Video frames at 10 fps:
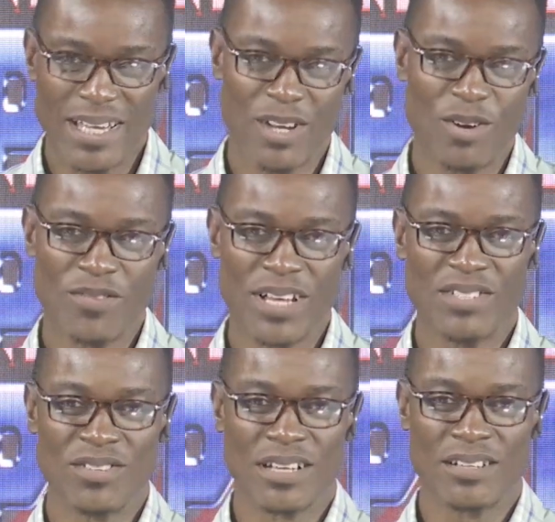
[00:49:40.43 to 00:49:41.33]
A lot of
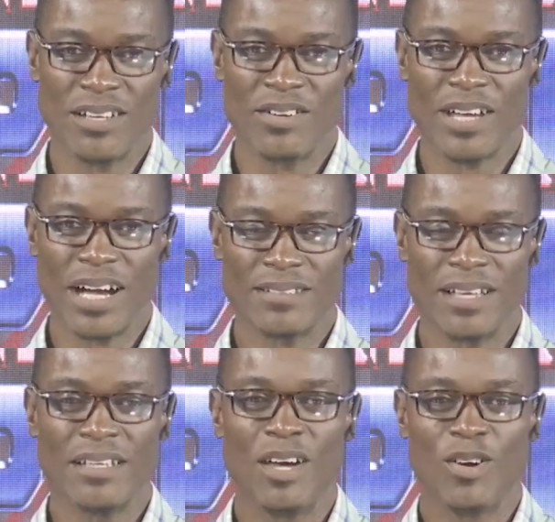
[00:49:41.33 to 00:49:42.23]
Nigerians actually
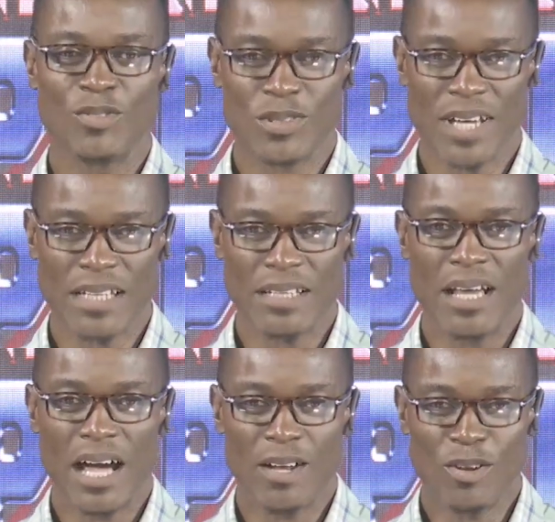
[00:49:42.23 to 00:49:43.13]
reacted to that,
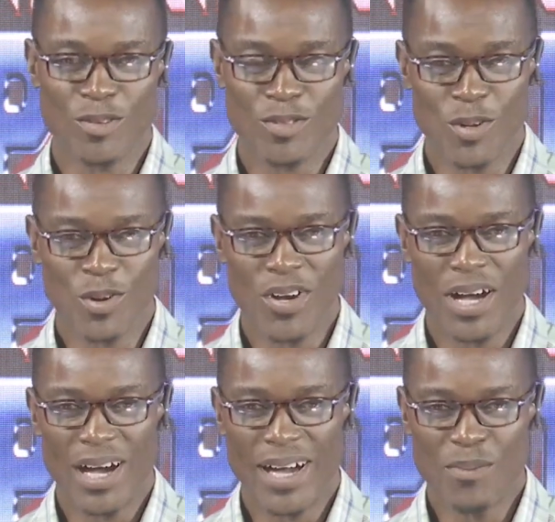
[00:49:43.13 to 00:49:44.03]
and also
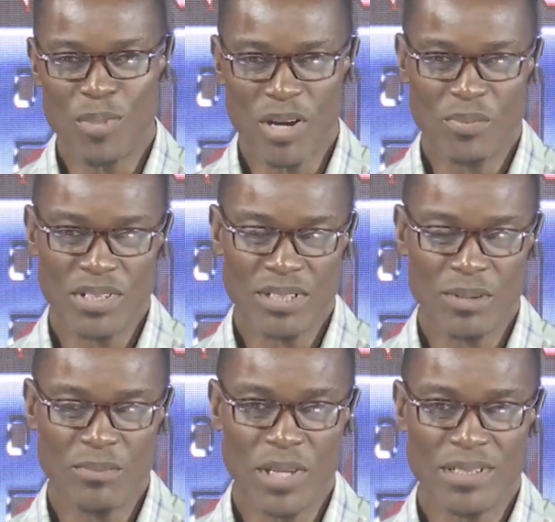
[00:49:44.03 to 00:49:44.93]
uh, about
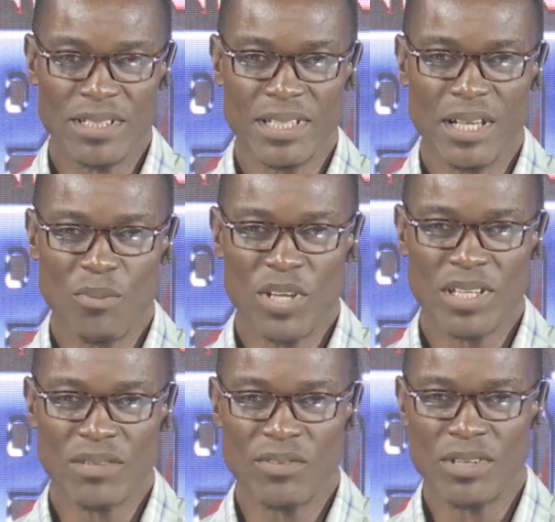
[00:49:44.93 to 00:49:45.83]
Benjamin Mendy
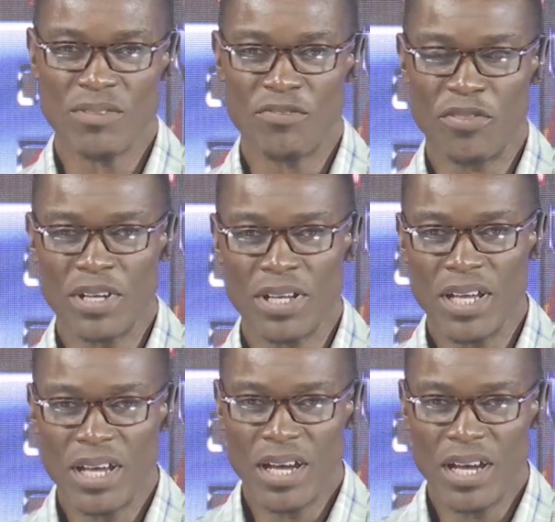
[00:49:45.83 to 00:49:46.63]
being given the free,